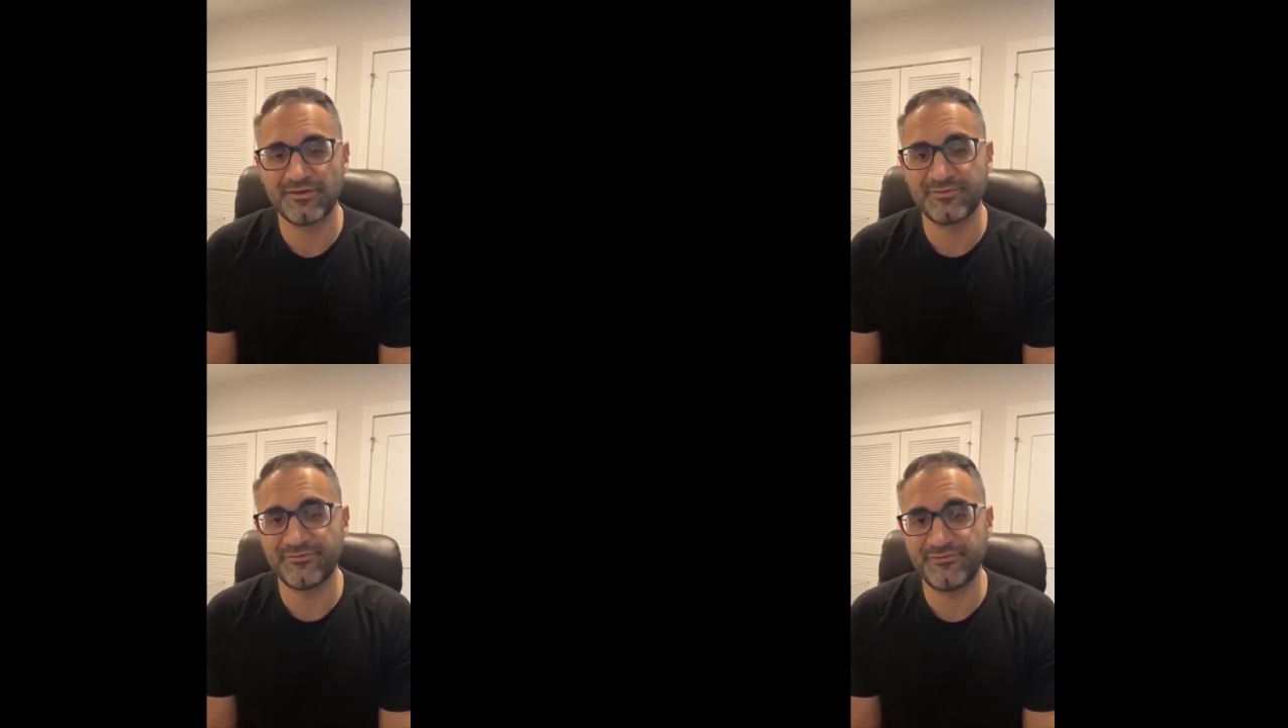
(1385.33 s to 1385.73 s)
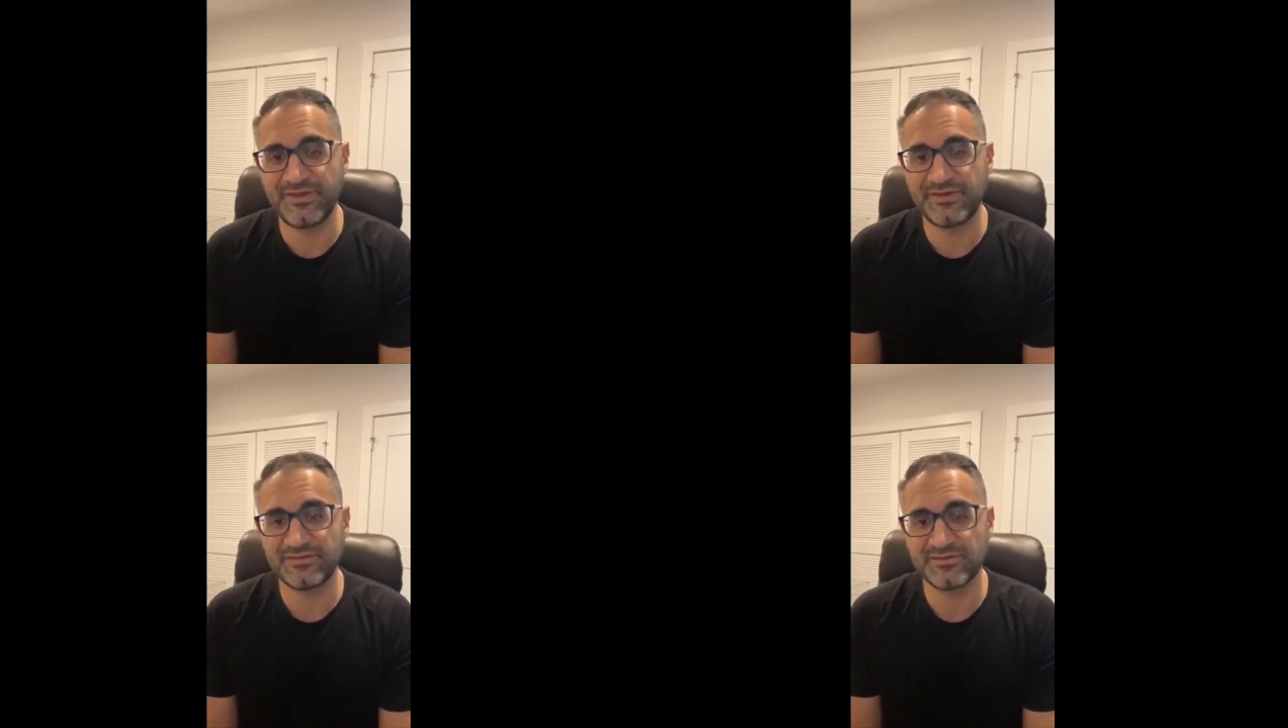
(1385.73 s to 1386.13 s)
of the
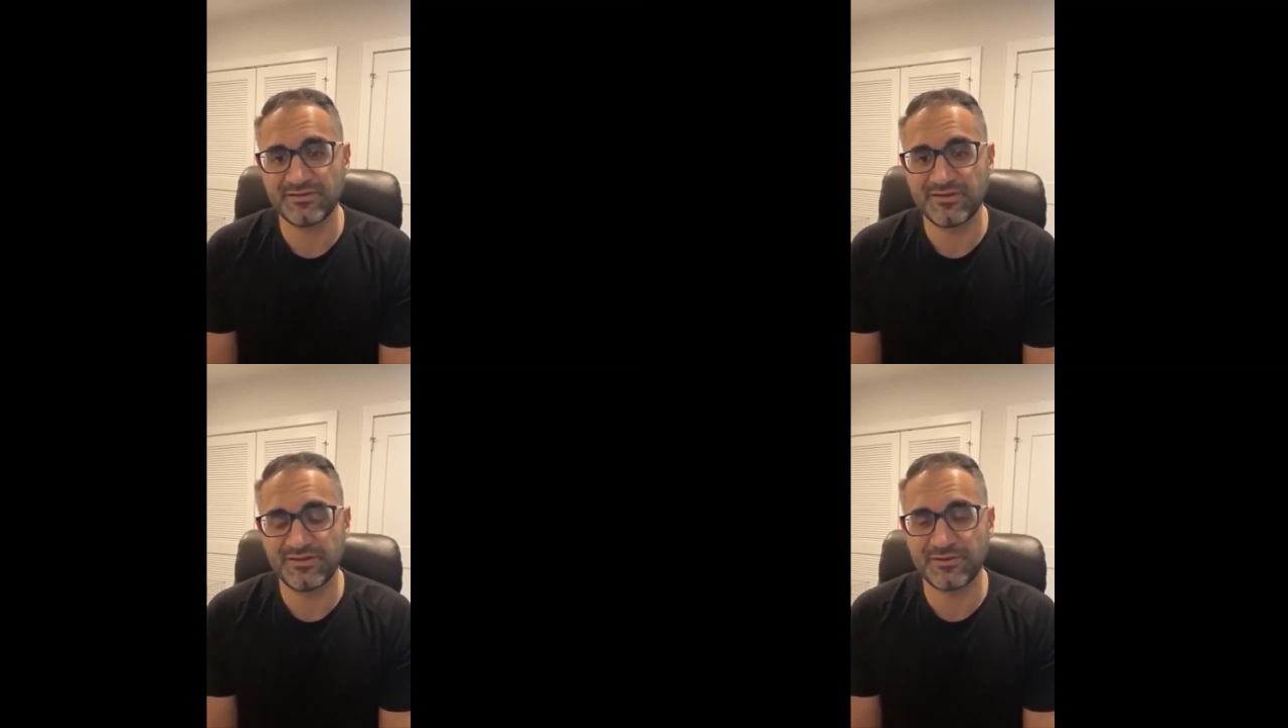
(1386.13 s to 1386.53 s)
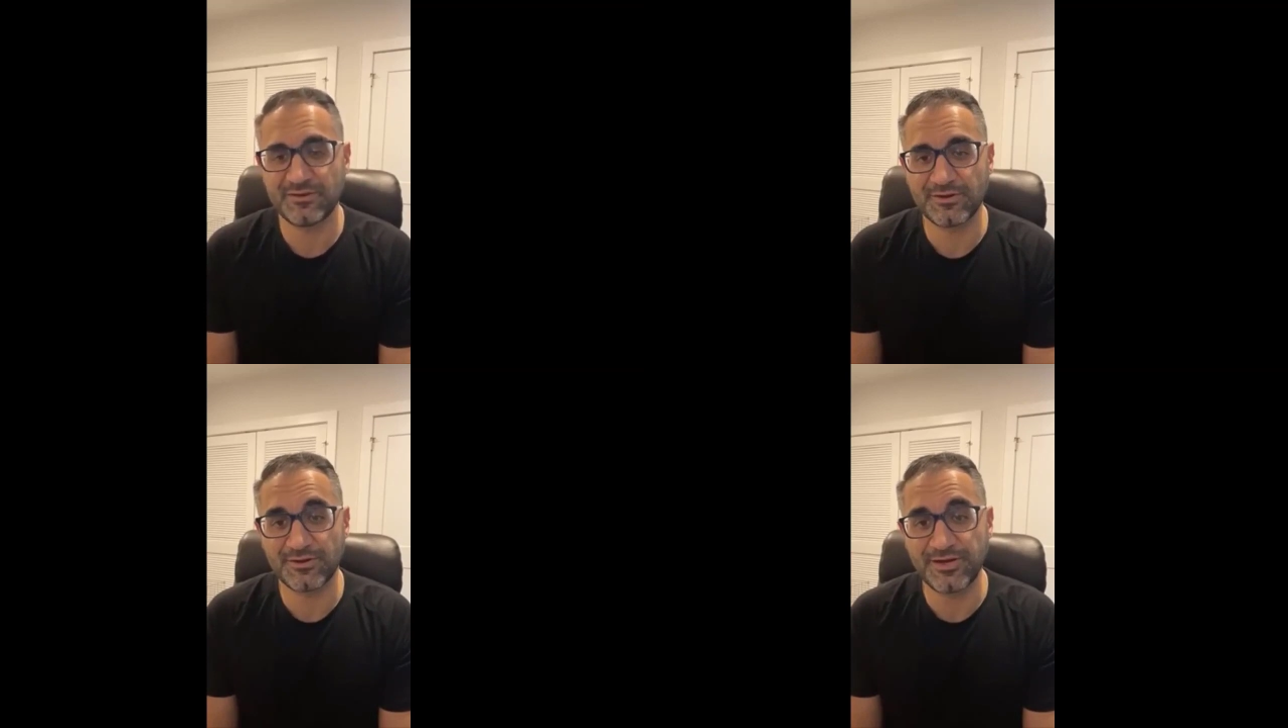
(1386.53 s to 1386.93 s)
fees
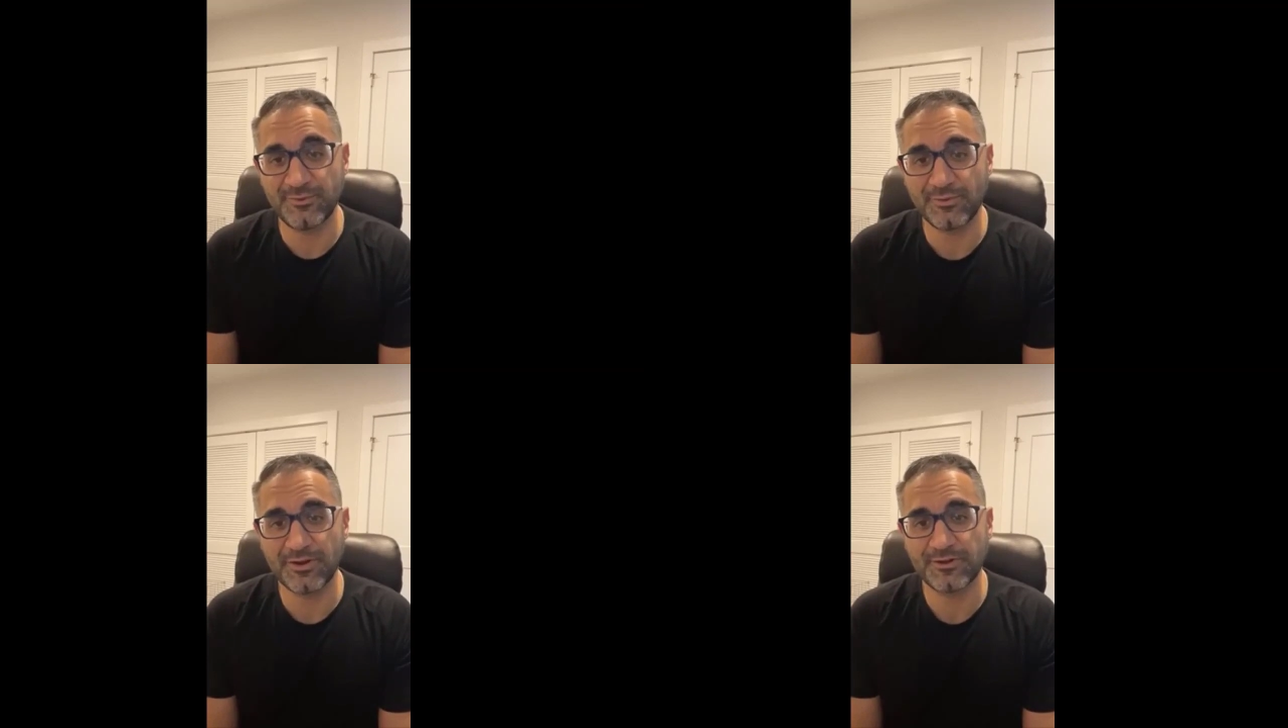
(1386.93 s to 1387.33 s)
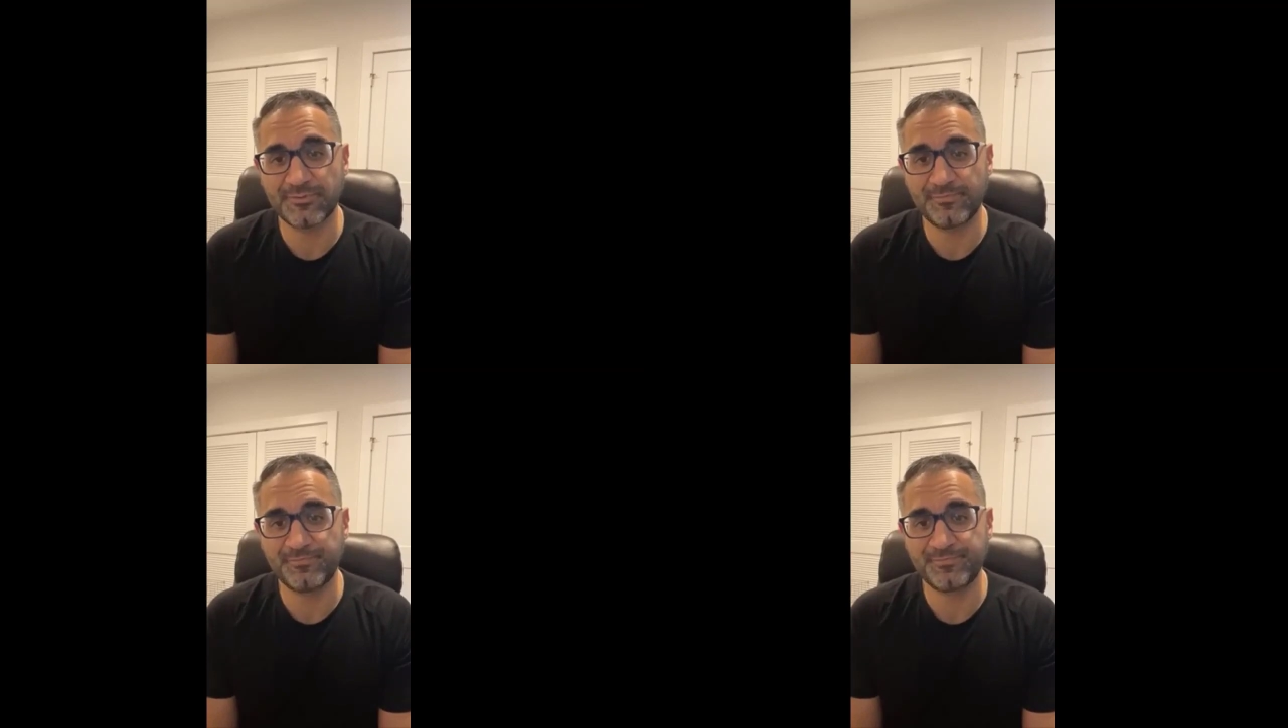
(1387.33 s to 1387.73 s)
that are on our network.